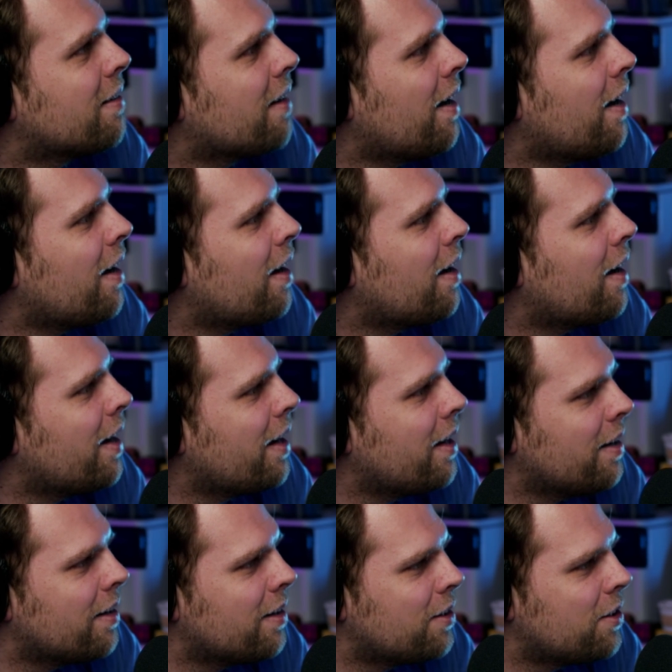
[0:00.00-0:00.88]

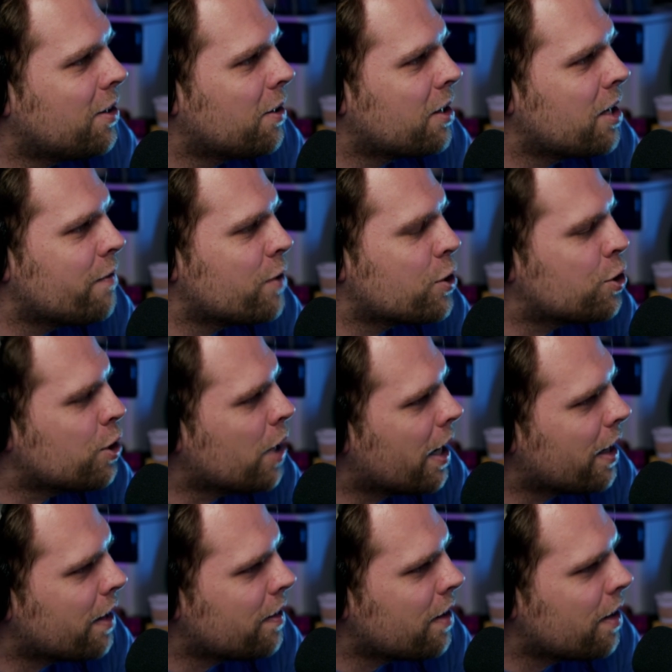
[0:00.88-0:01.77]
I don't give a
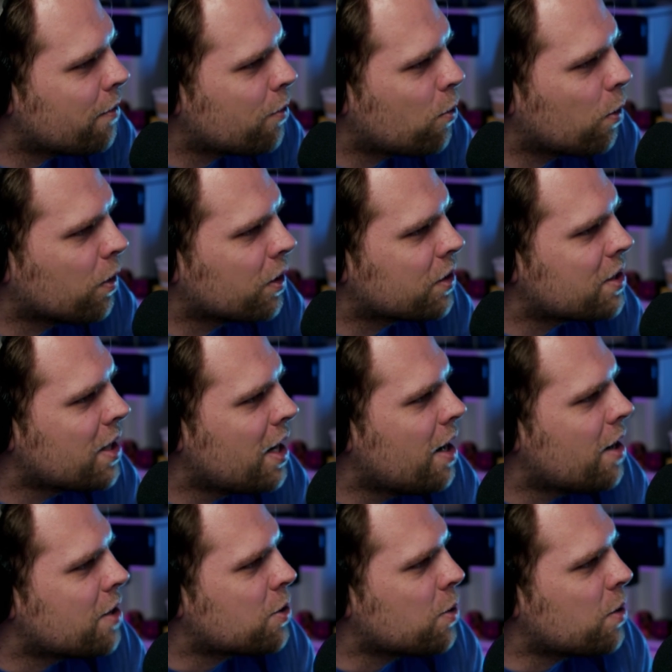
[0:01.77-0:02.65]
shit. And then, of course,
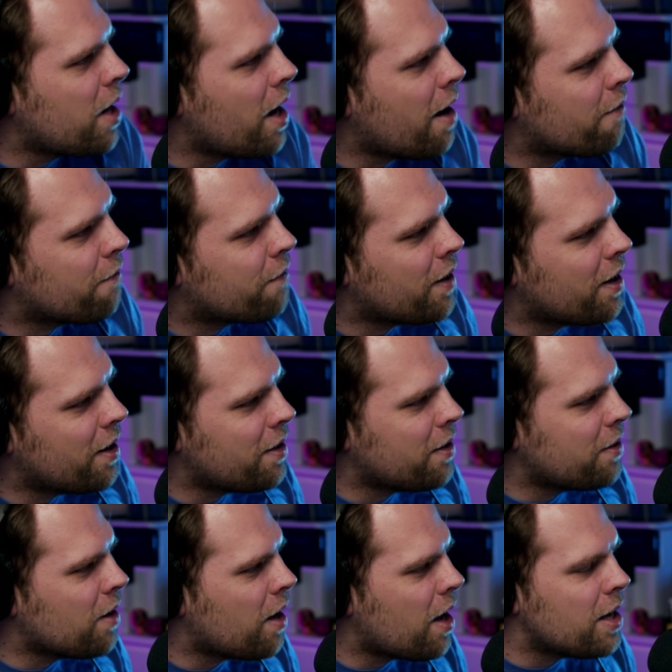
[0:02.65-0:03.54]
so they have,
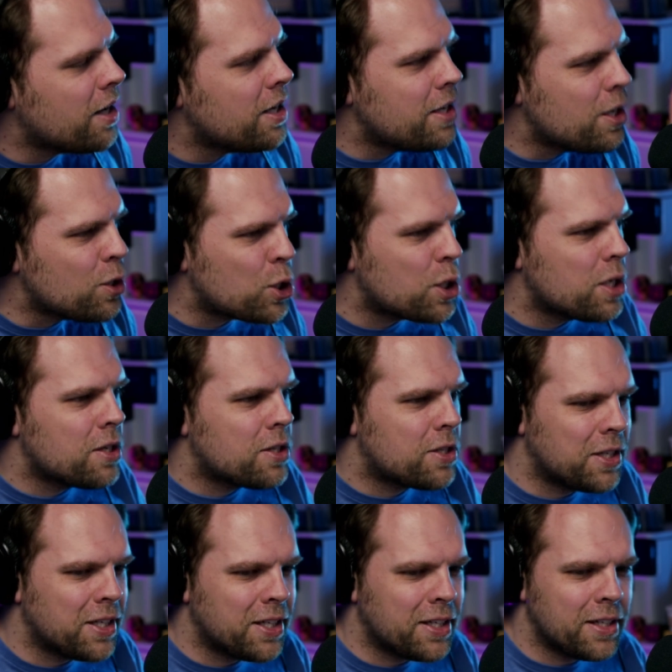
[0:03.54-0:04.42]
in addition
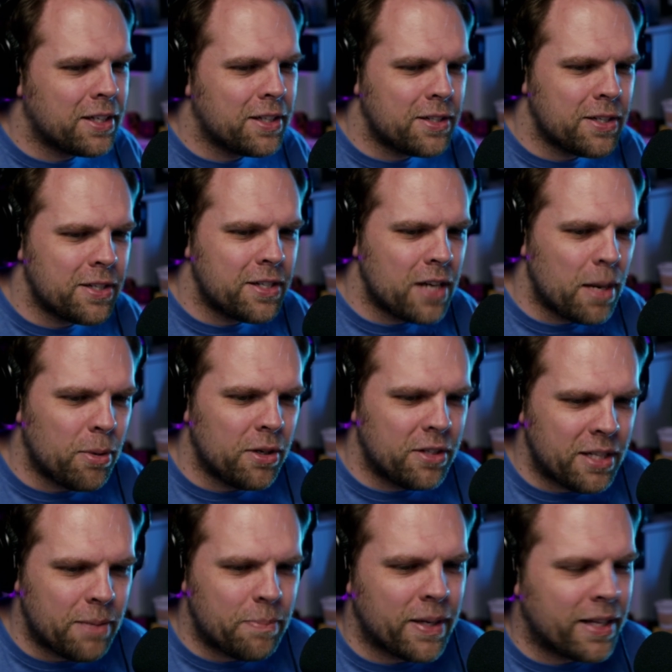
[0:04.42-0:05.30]
to double
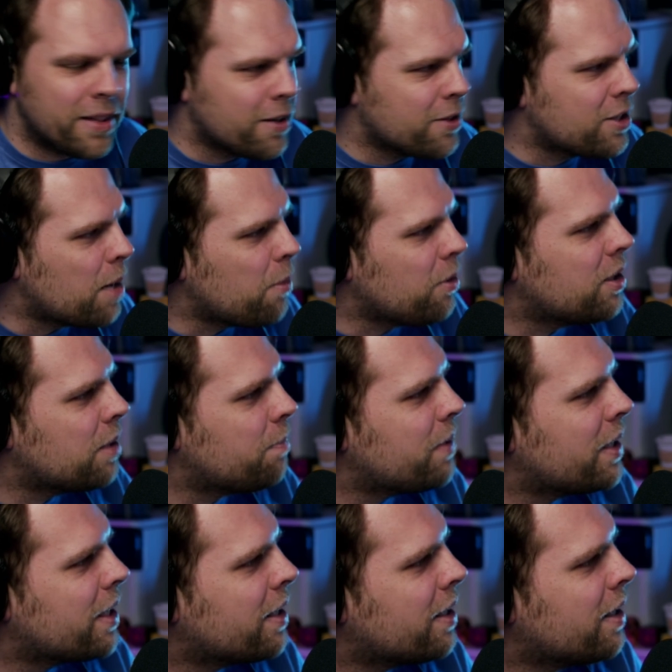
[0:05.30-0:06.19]
dipping, they're double
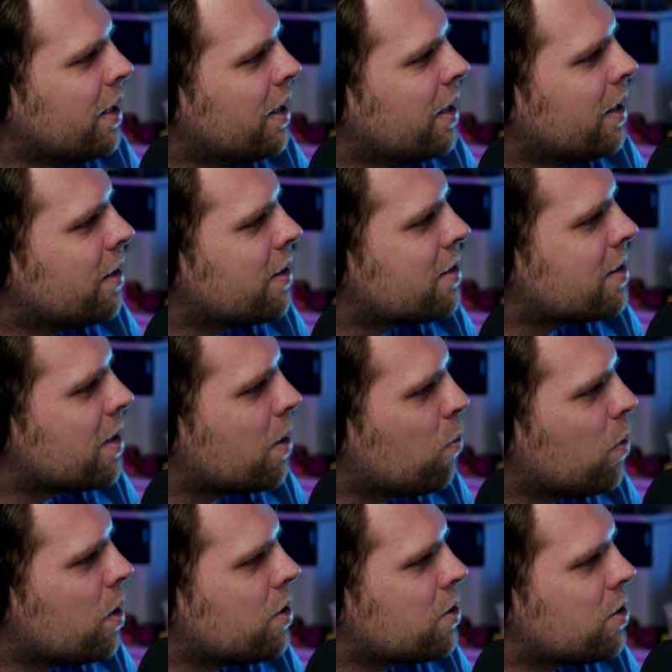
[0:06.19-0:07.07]
dipping, let's see,
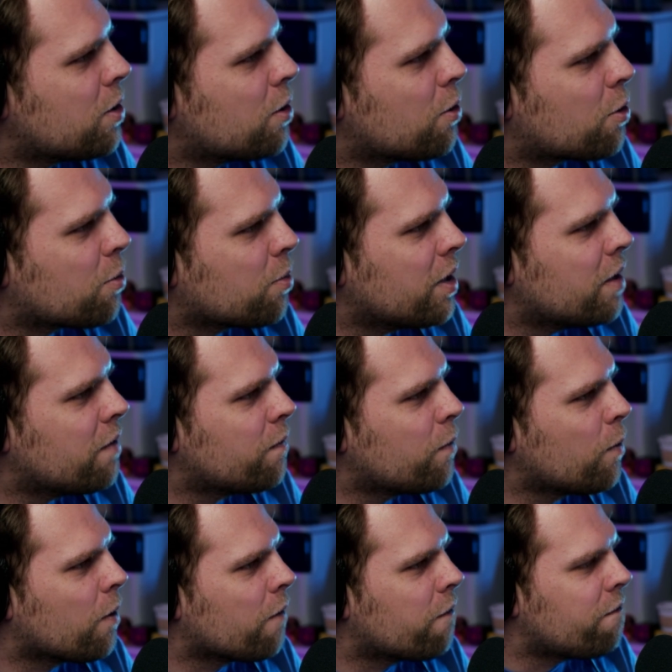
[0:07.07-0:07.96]
1, 2, 3,
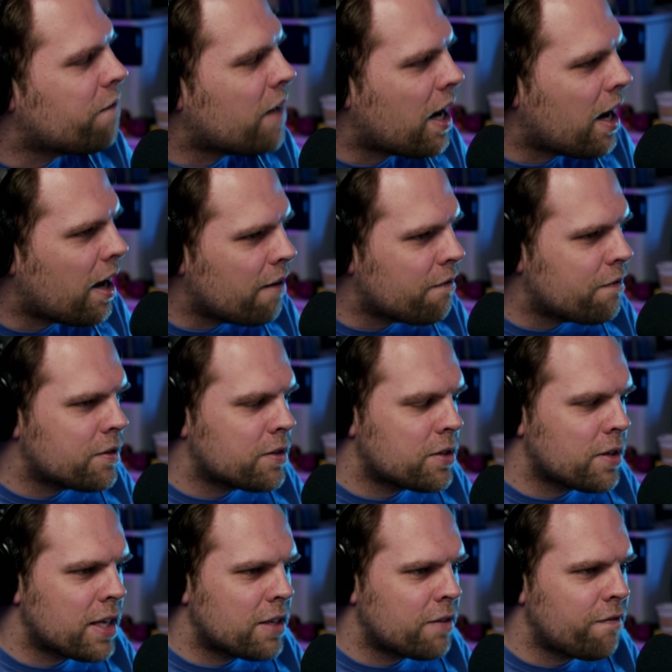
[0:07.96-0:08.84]
4, 5.
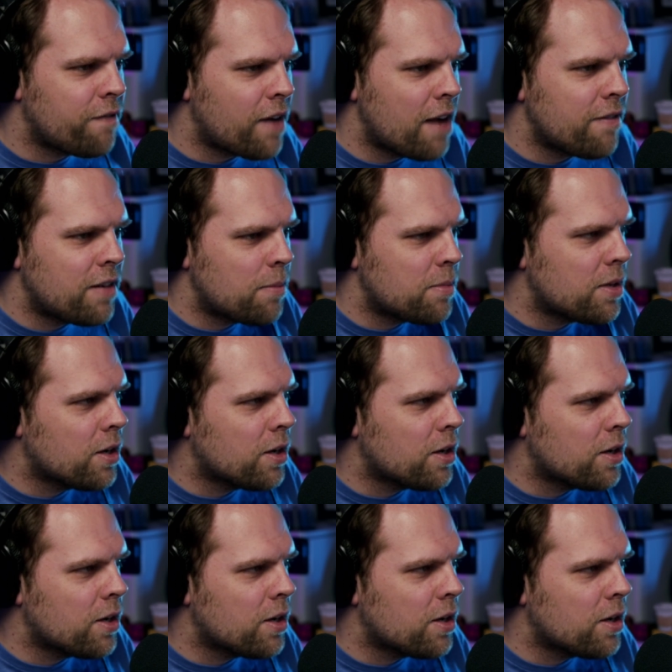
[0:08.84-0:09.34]
So that's five times.